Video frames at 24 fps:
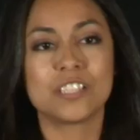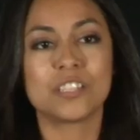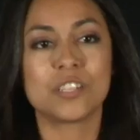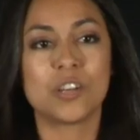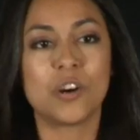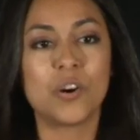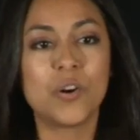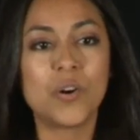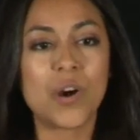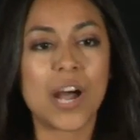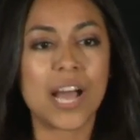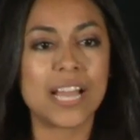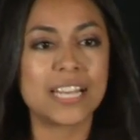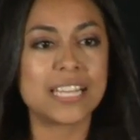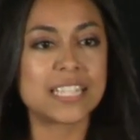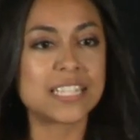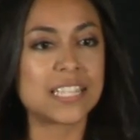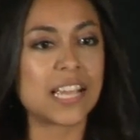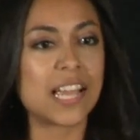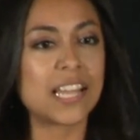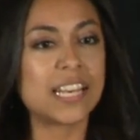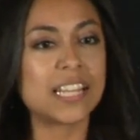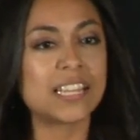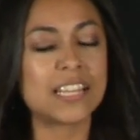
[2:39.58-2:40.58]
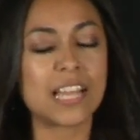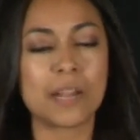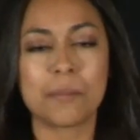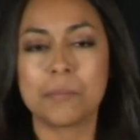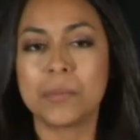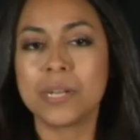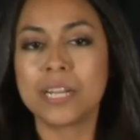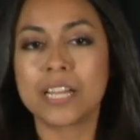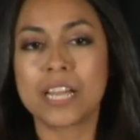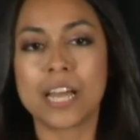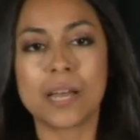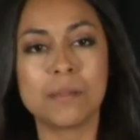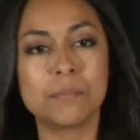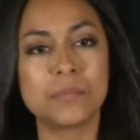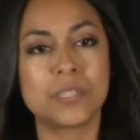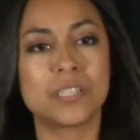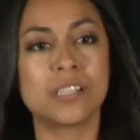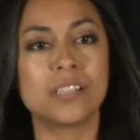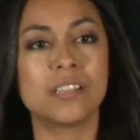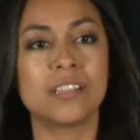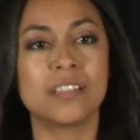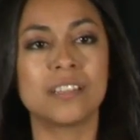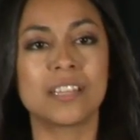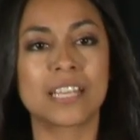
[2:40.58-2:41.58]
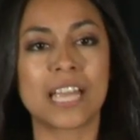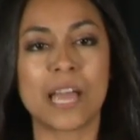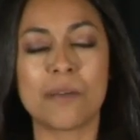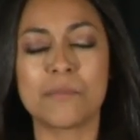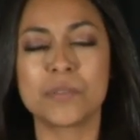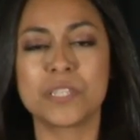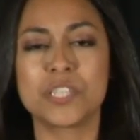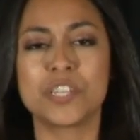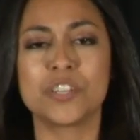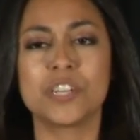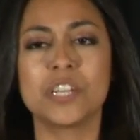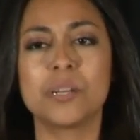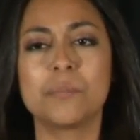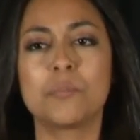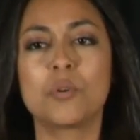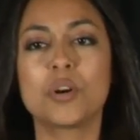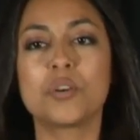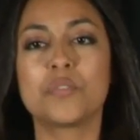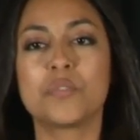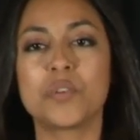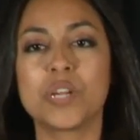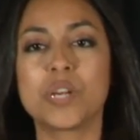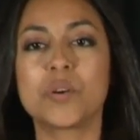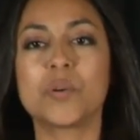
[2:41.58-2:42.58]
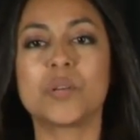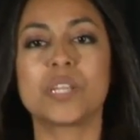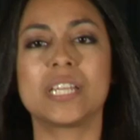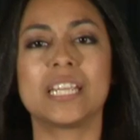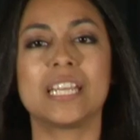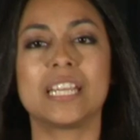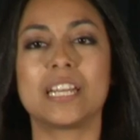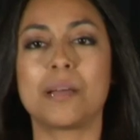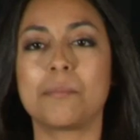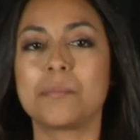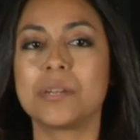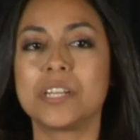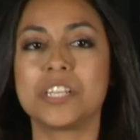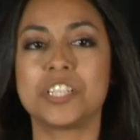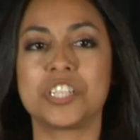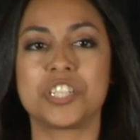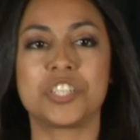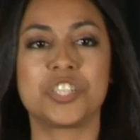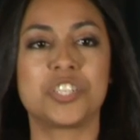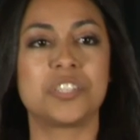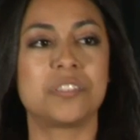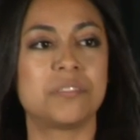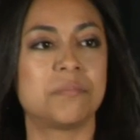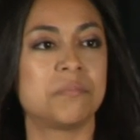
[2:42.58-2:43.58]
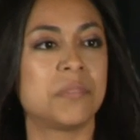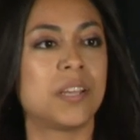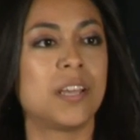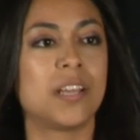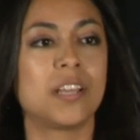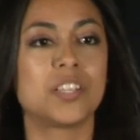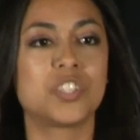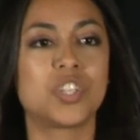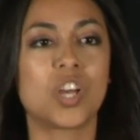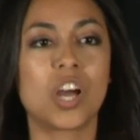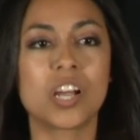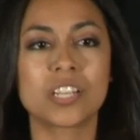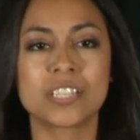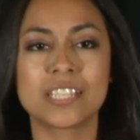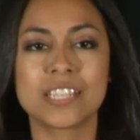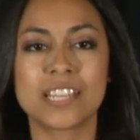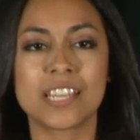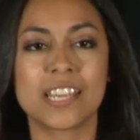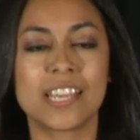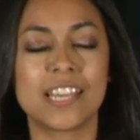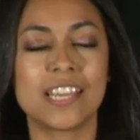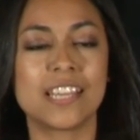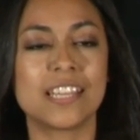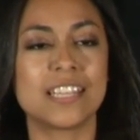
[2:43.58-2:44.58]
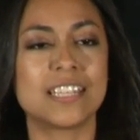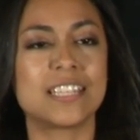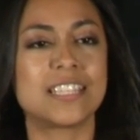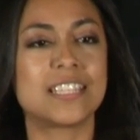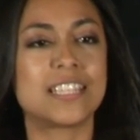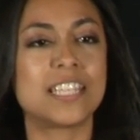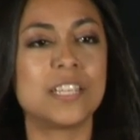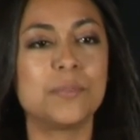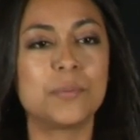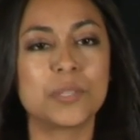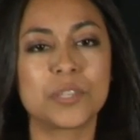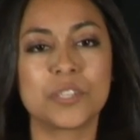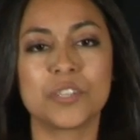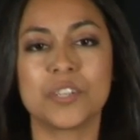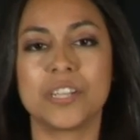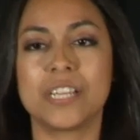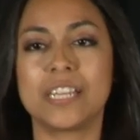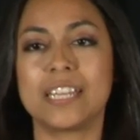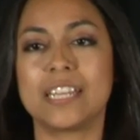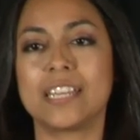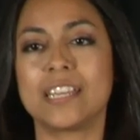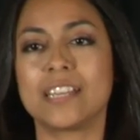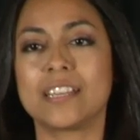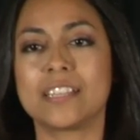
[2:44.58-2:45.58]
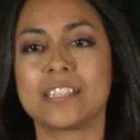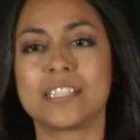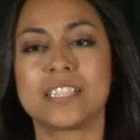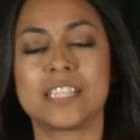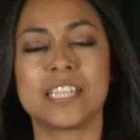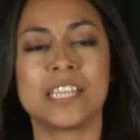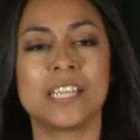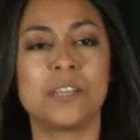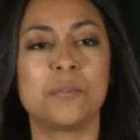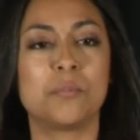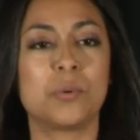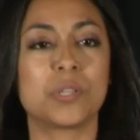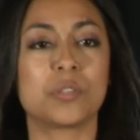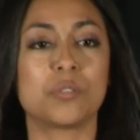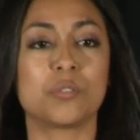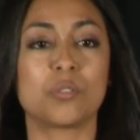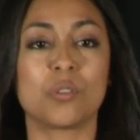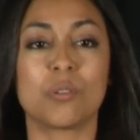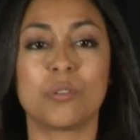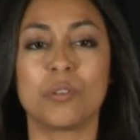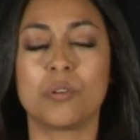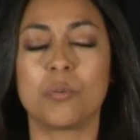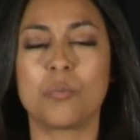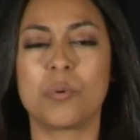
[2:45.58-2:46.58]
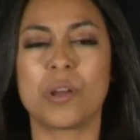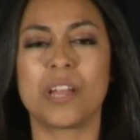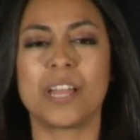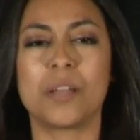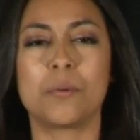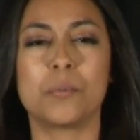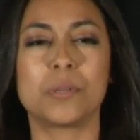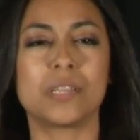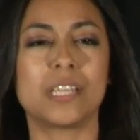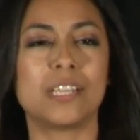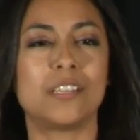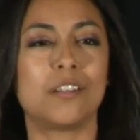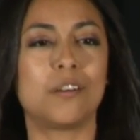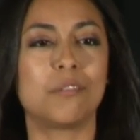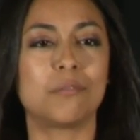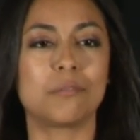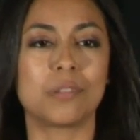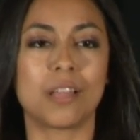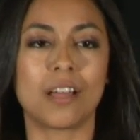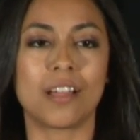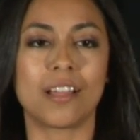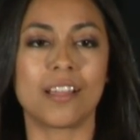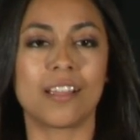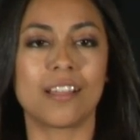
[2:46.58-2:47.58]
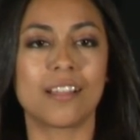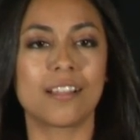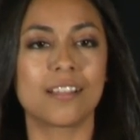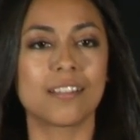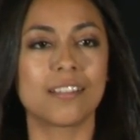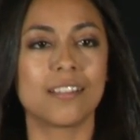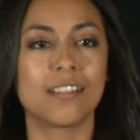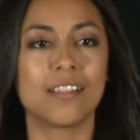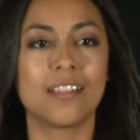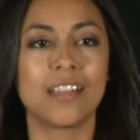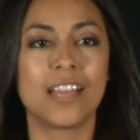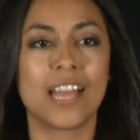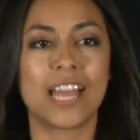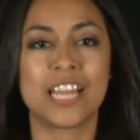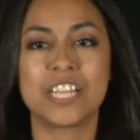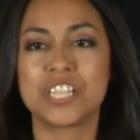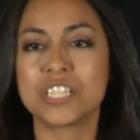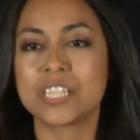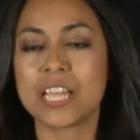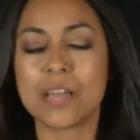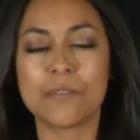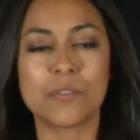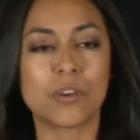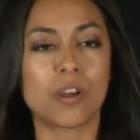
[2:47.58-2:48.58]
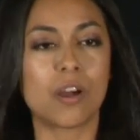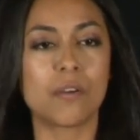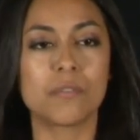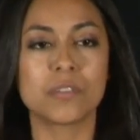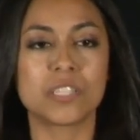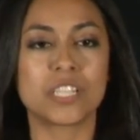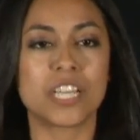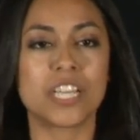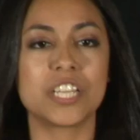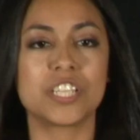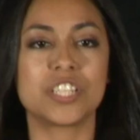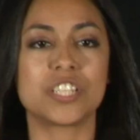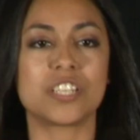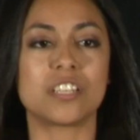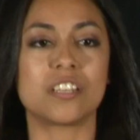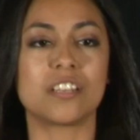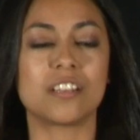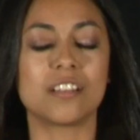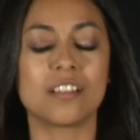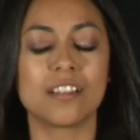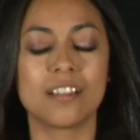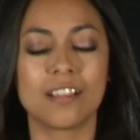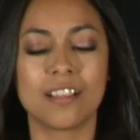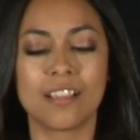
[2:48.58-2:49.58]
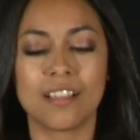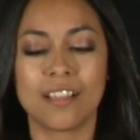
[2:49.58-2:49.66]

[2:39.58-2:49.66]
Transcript: So I decided that I'm going to come to the cafeteria more frequently and I'm going to just talk to the kids, see what they're eating, see what they're throwing away, what they don't like, and just have a conversation.